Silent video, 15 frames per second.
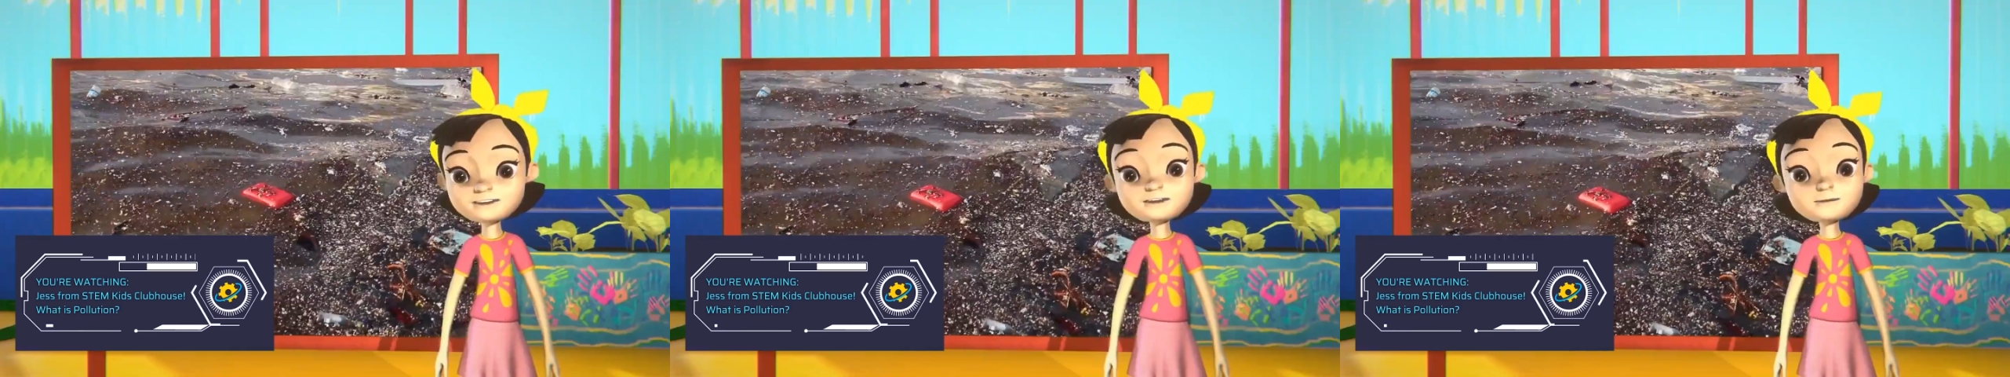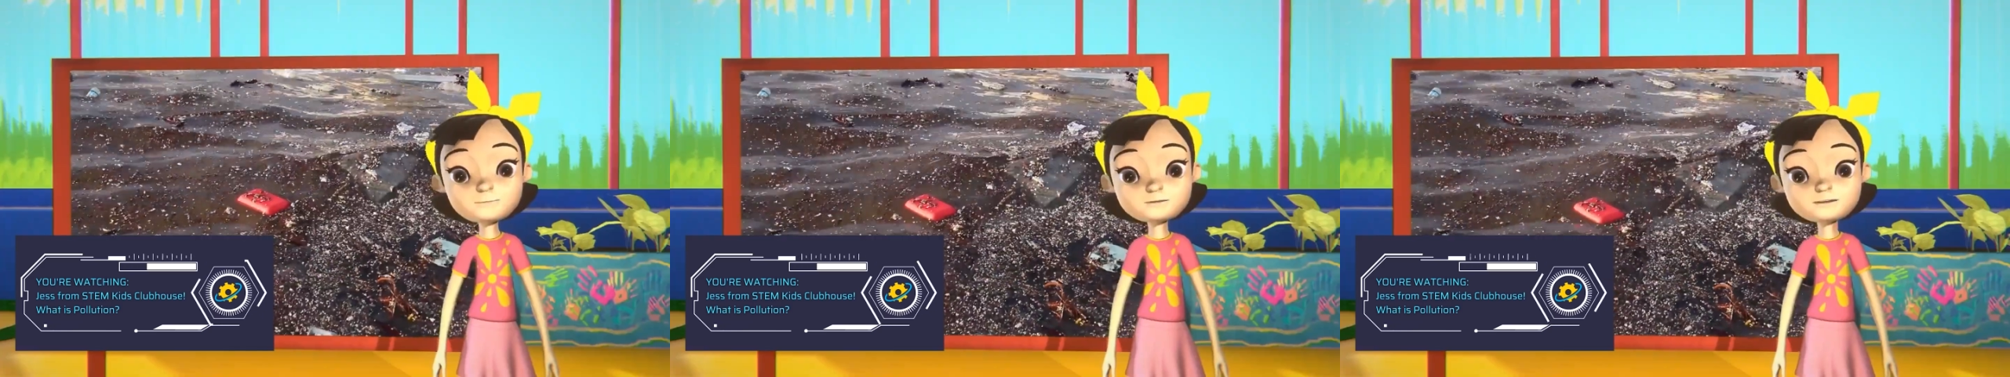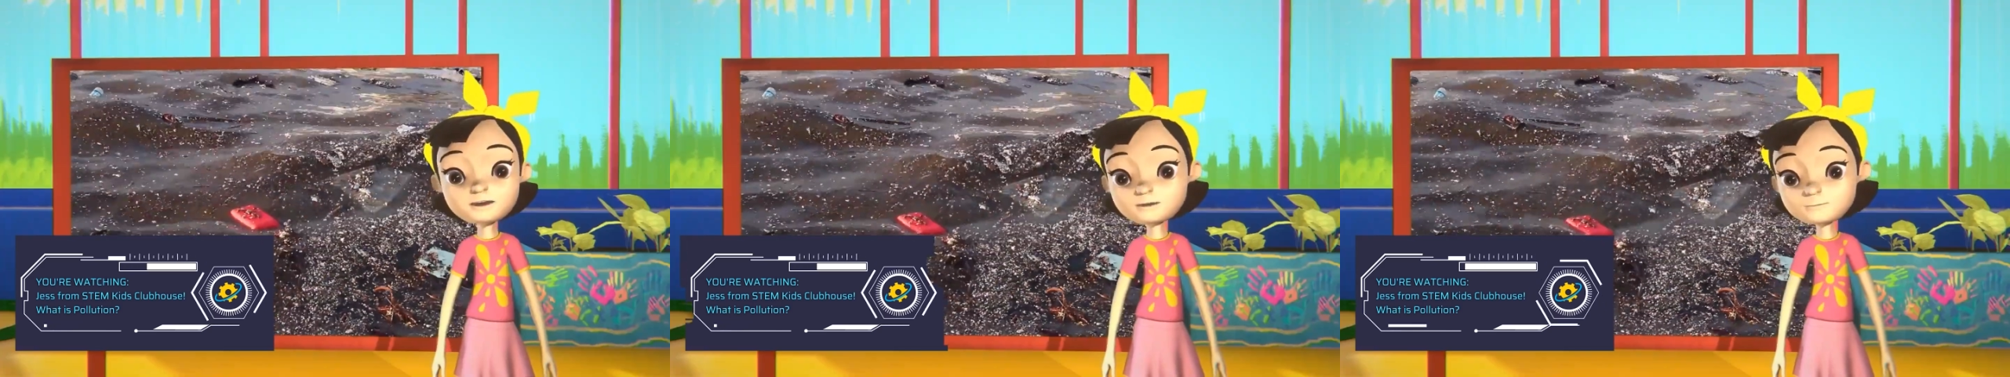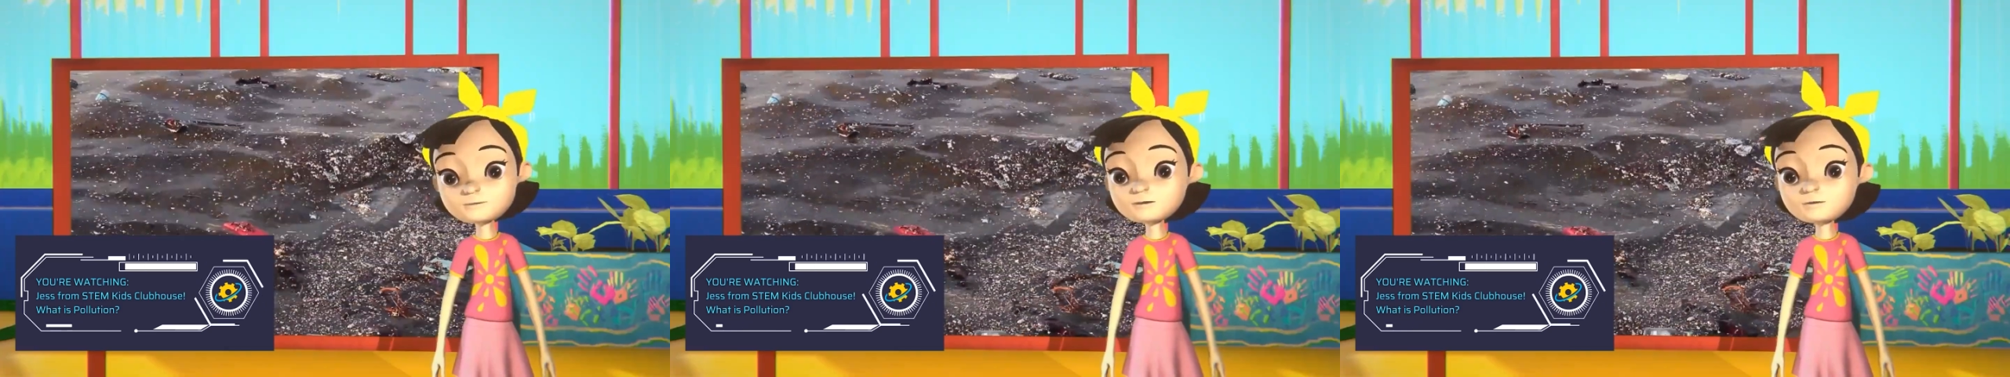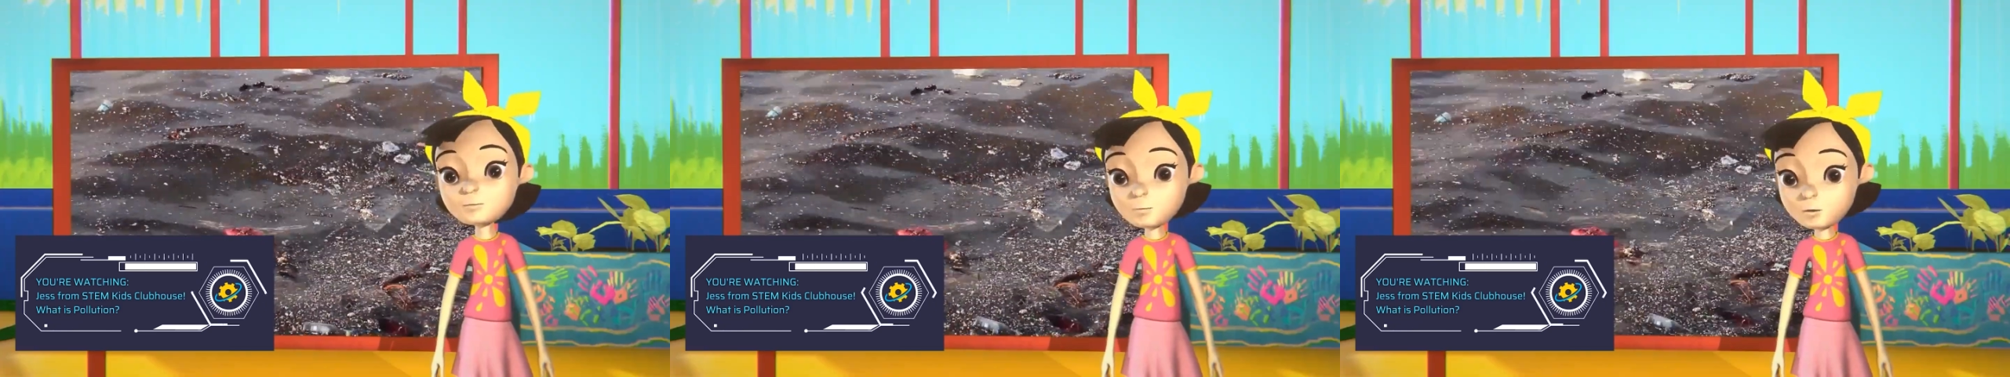
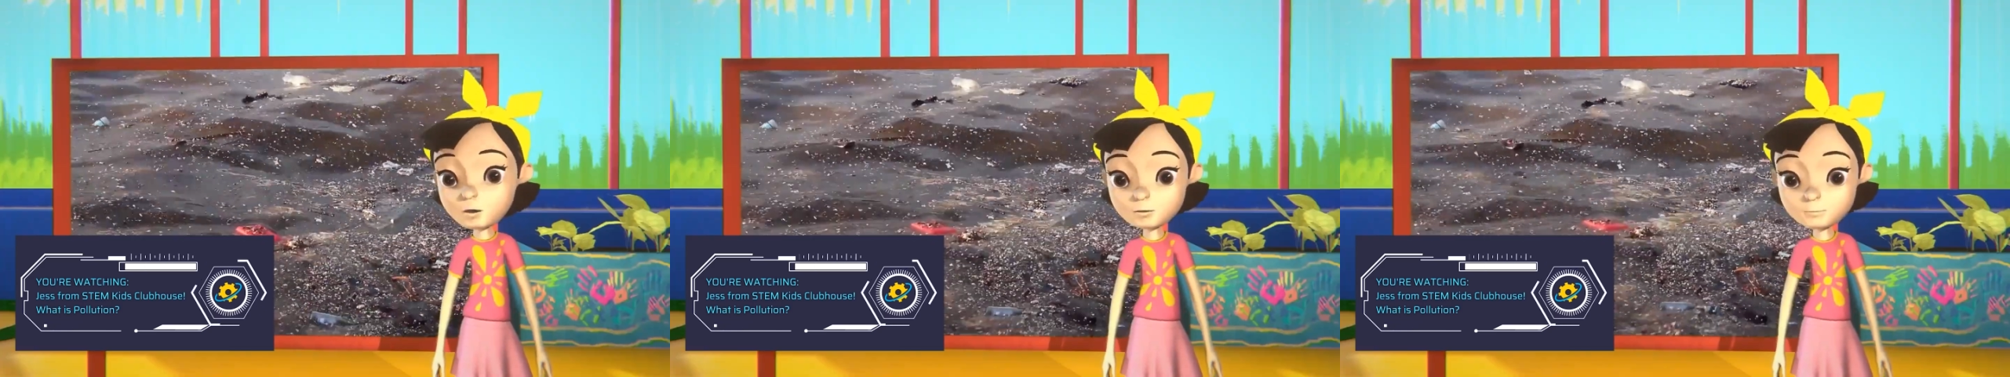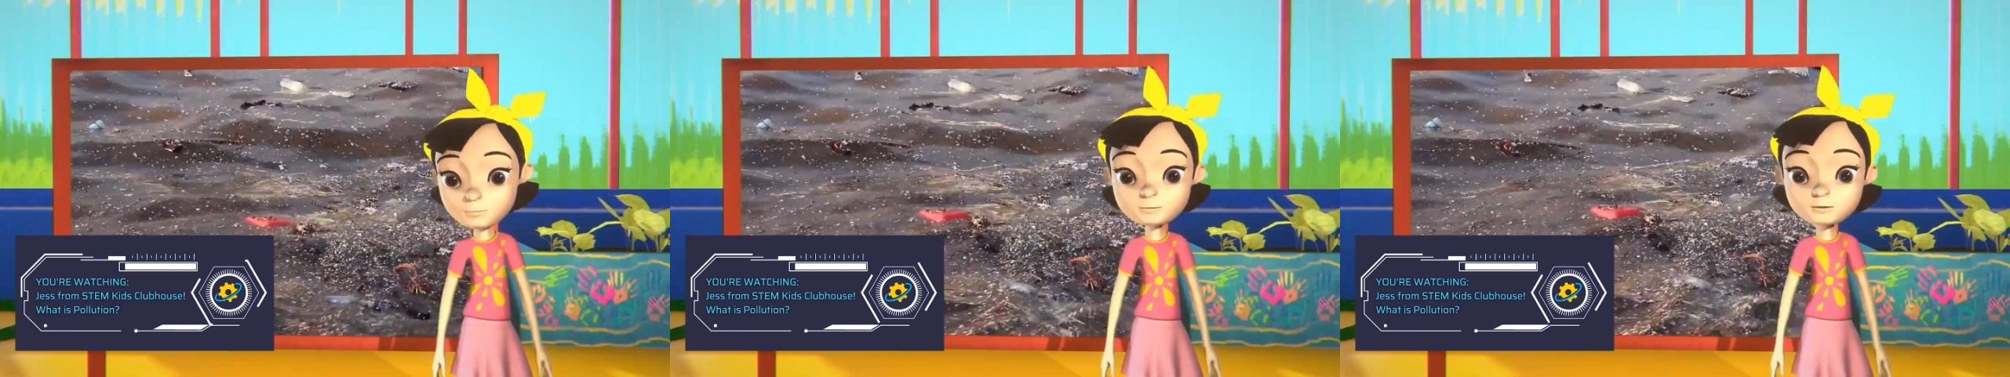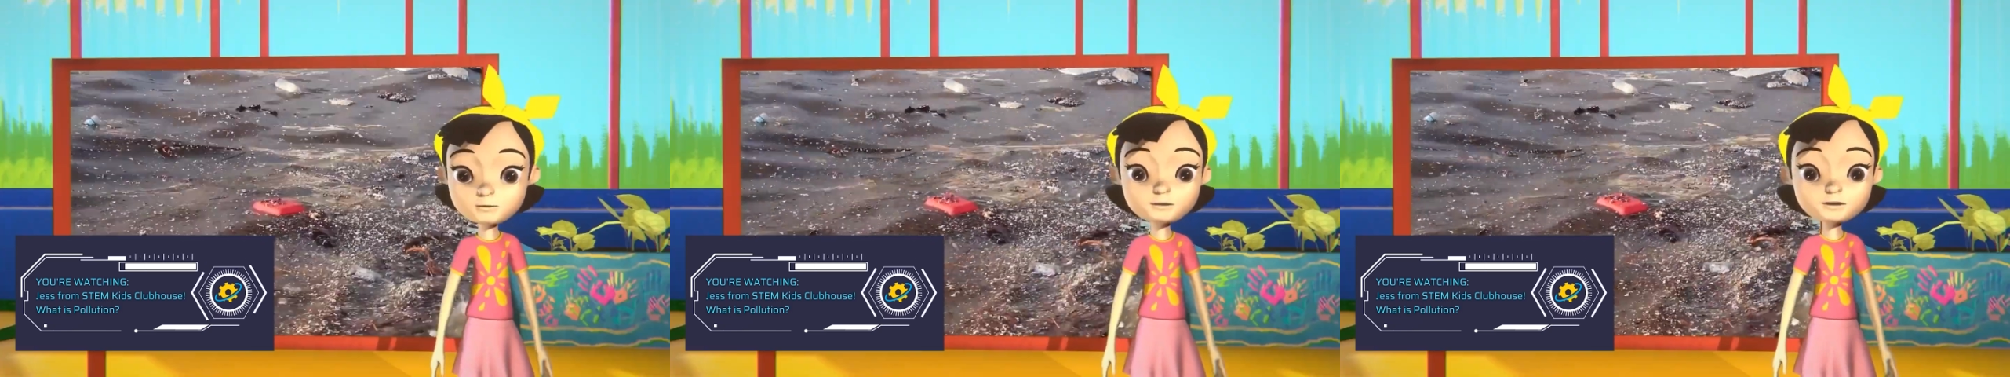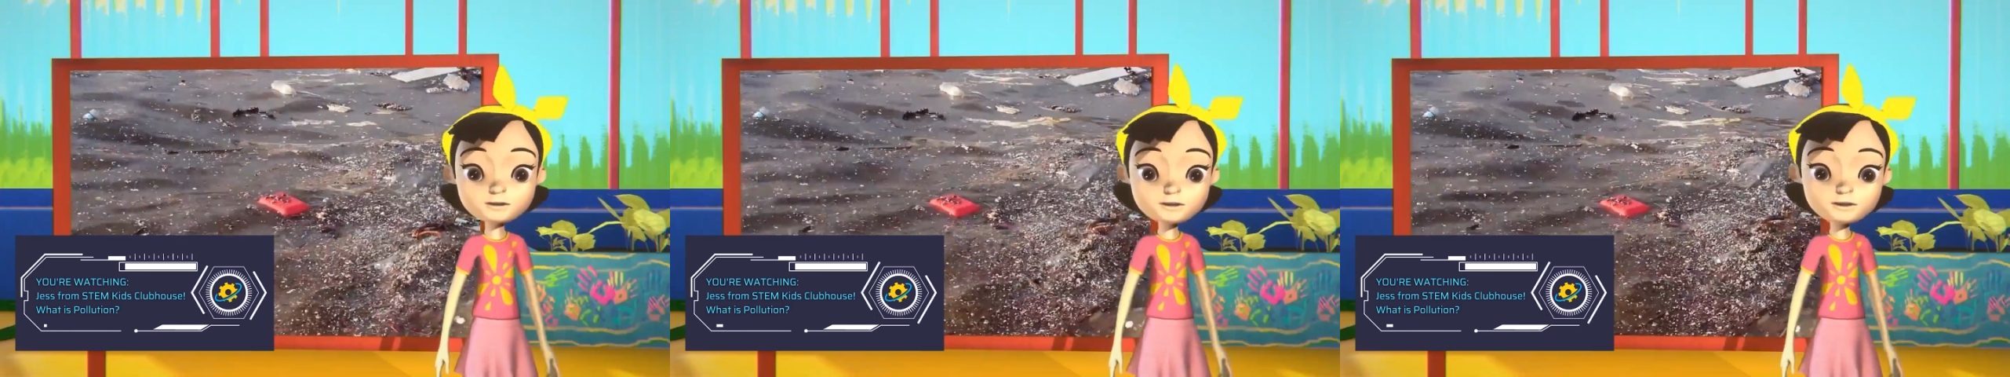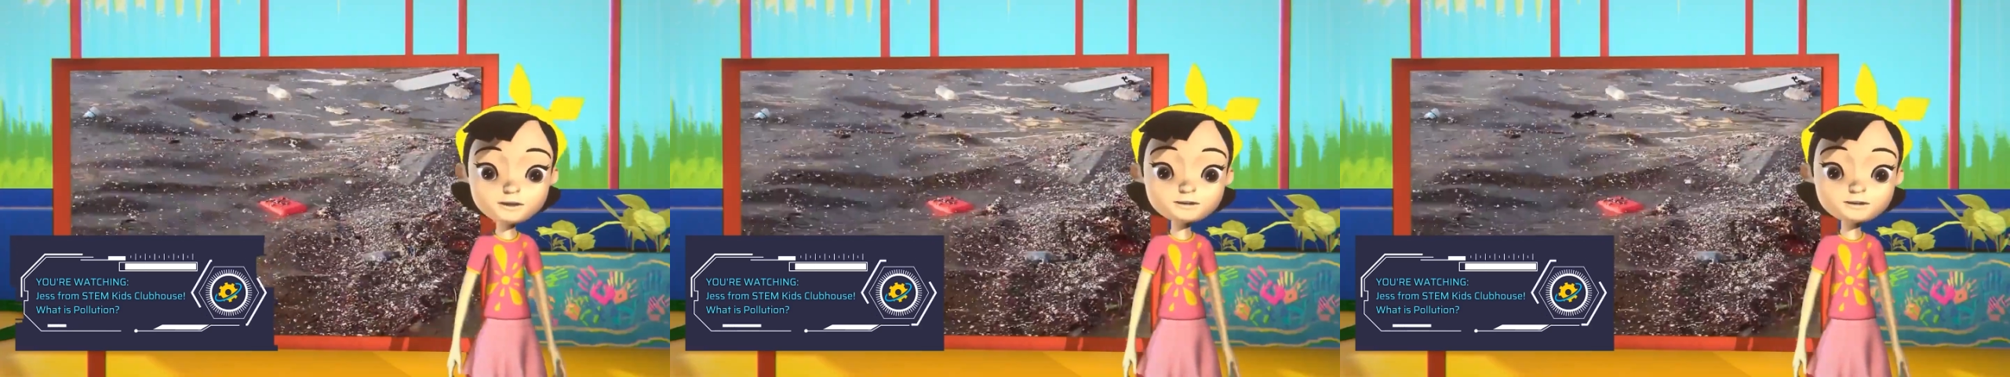Sometimes, water pollution